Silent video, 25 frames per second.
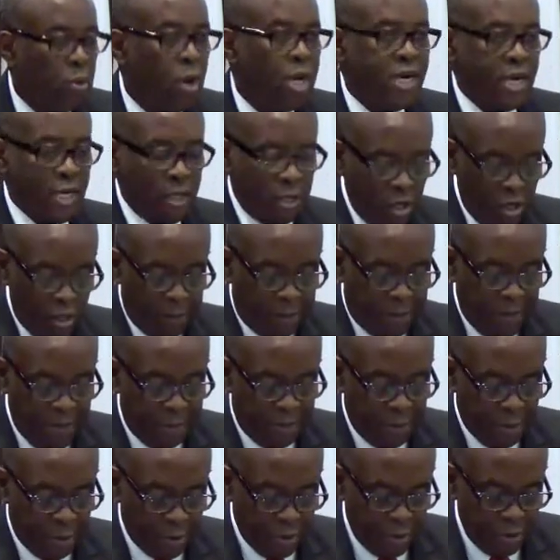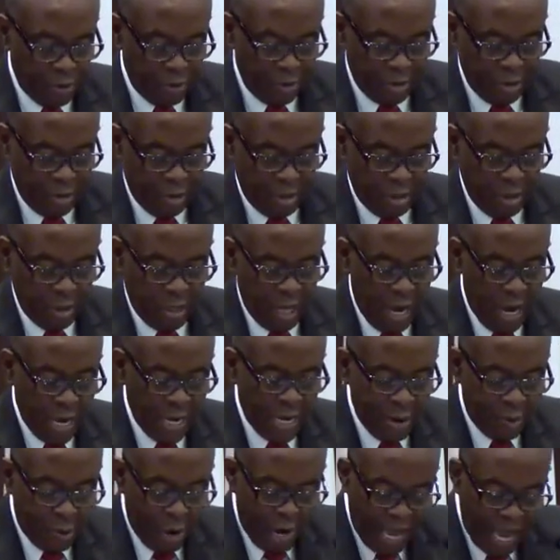the good people and
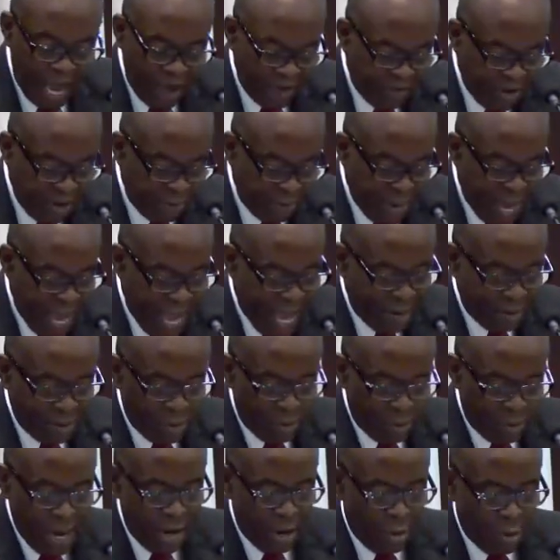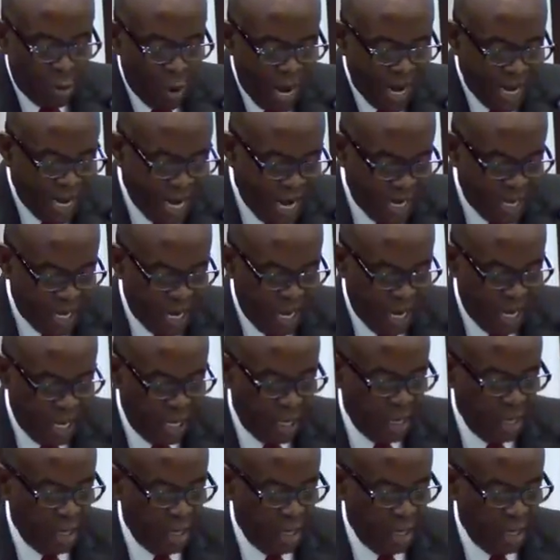they were heaven bound no matter what they did.